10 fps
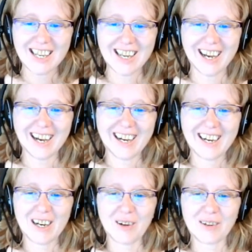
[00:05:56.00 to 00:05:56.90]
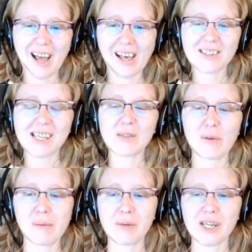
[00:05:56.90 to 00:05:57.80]
Niall says,
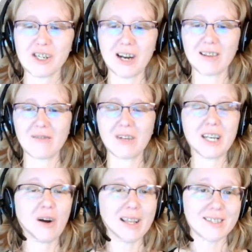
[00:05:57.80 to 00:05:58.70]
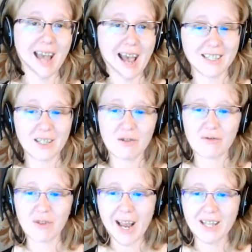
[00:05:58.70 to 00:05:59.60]
remember to share the video and tag your
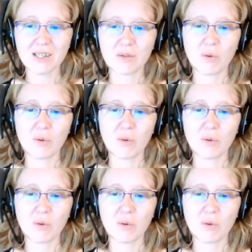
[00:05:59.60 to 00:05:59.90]
friends.